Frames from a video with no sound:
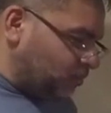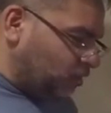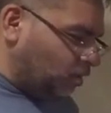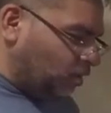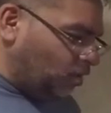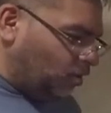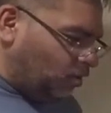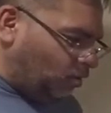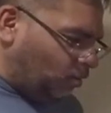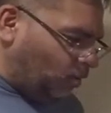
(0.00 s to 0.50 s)

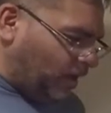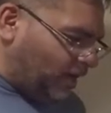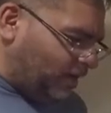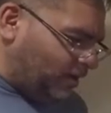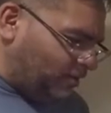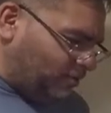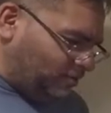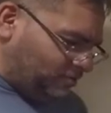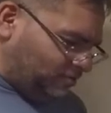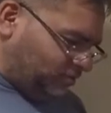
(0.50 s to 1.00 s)
Oh
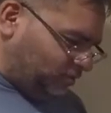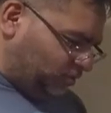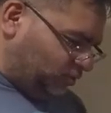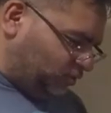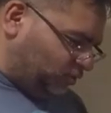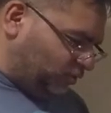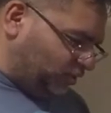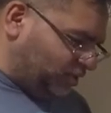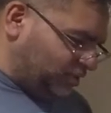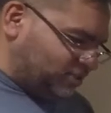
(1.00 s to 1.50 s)
wow, there's
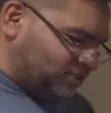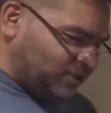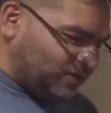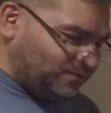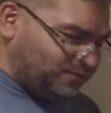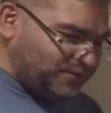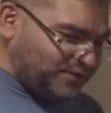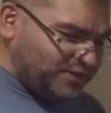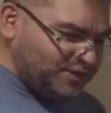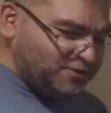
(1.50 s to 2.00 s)
already stuff
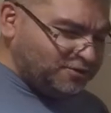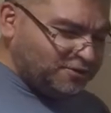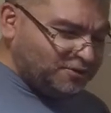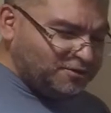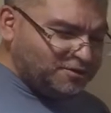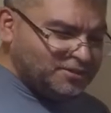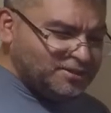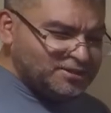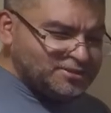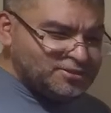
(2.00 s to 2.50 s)
in here.
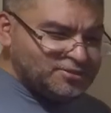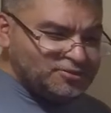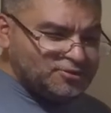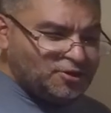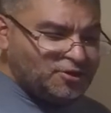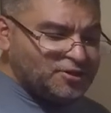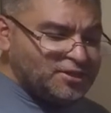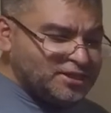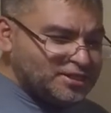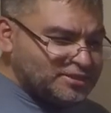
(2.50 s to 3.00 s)
This is
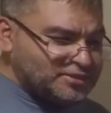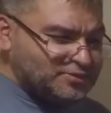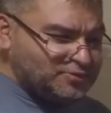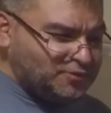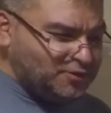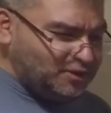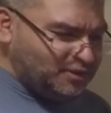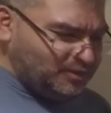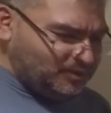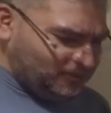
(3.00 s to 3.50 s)
all
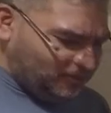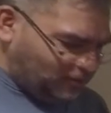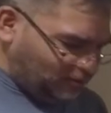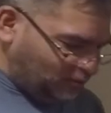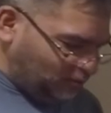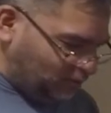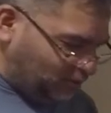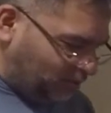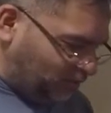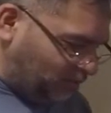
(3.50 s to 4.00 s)
extra.
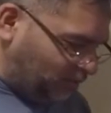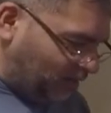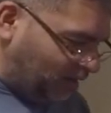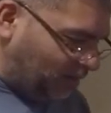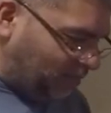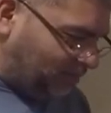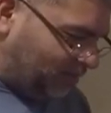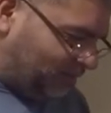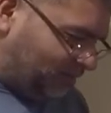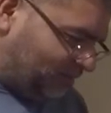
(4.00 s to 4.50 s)
Holy
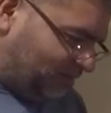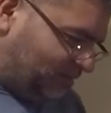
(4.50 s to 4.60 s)
crap.